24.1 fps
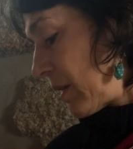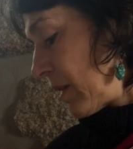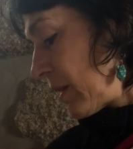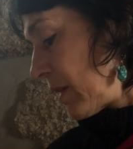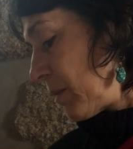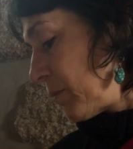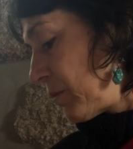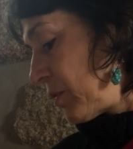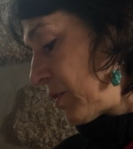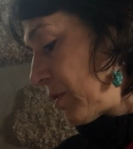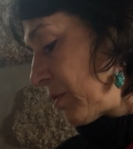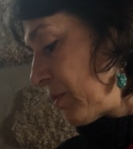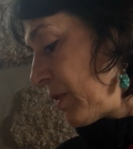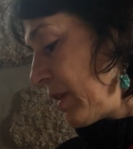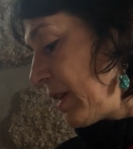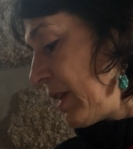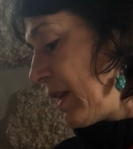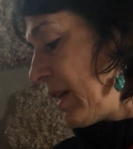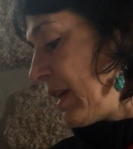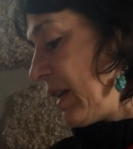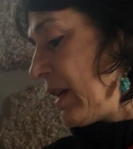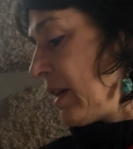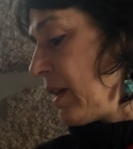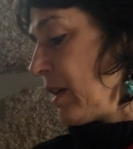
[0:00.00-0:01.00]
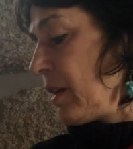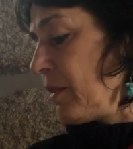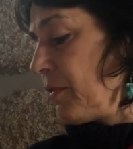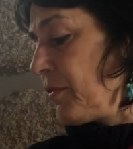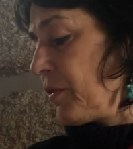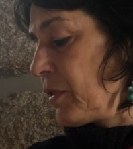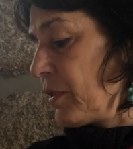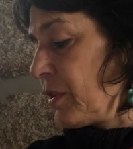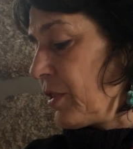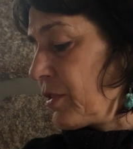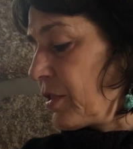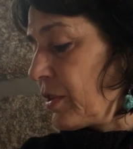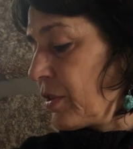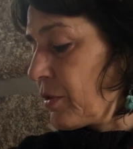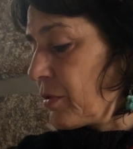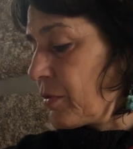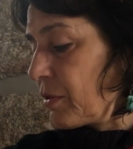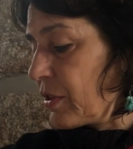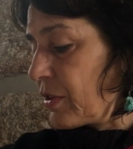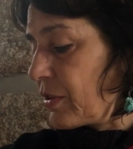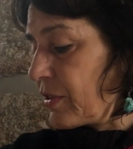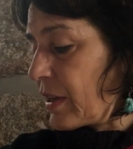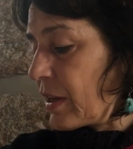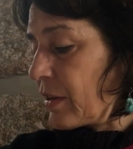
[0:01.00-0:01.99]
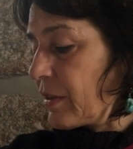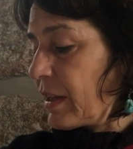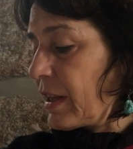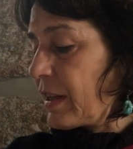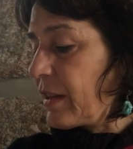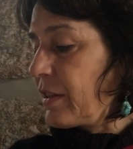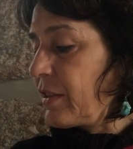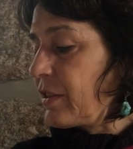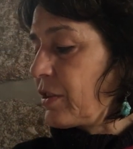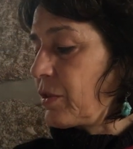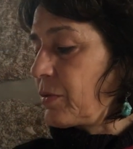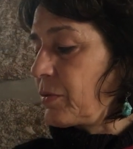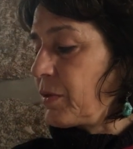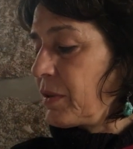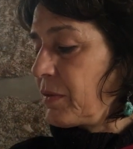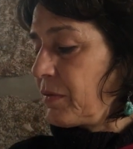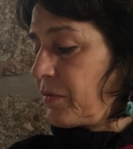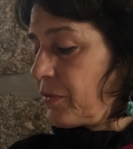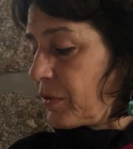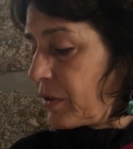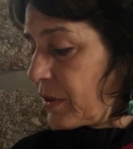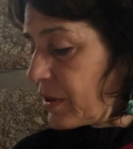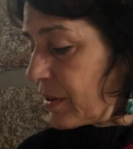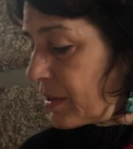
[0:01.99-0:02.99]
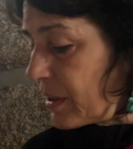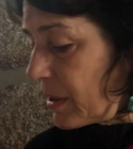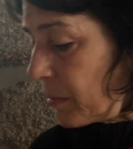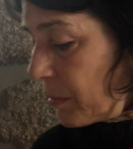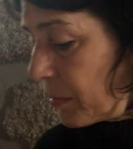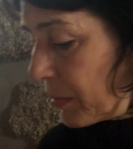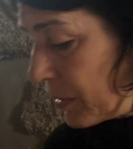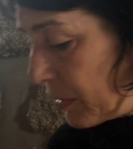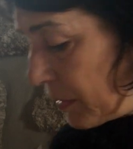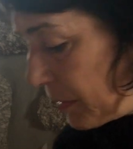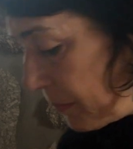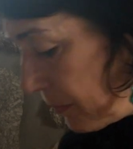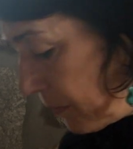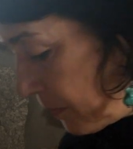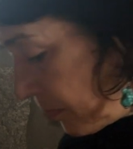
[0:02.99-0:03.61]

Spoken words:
I'm sorry. If you listen to a sound like this one, for example.